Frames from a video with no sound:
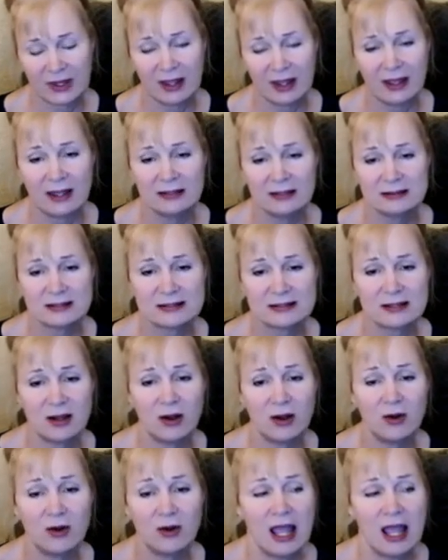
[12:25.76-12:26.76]
And
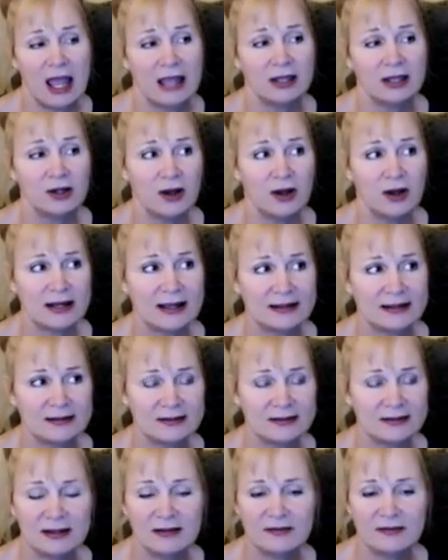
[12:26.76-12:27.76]
so, and I can
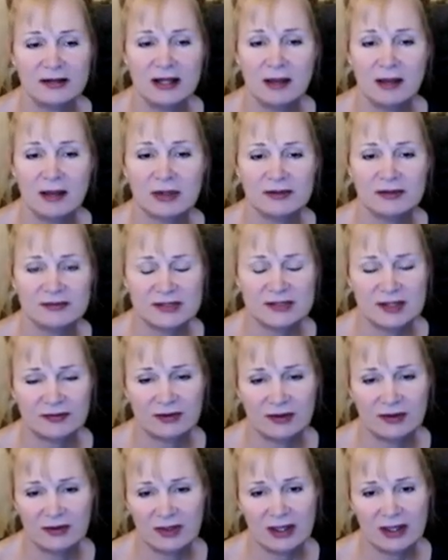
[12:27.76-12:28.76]
think of a number of
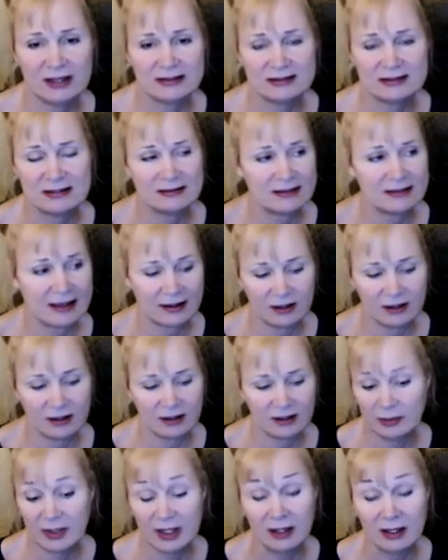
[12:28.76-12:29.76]
different things that could
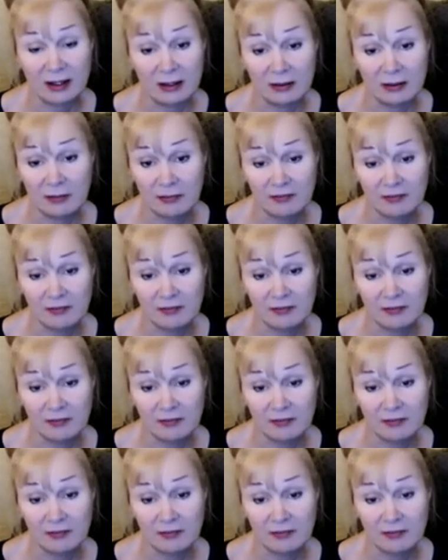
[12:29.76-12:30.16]
be.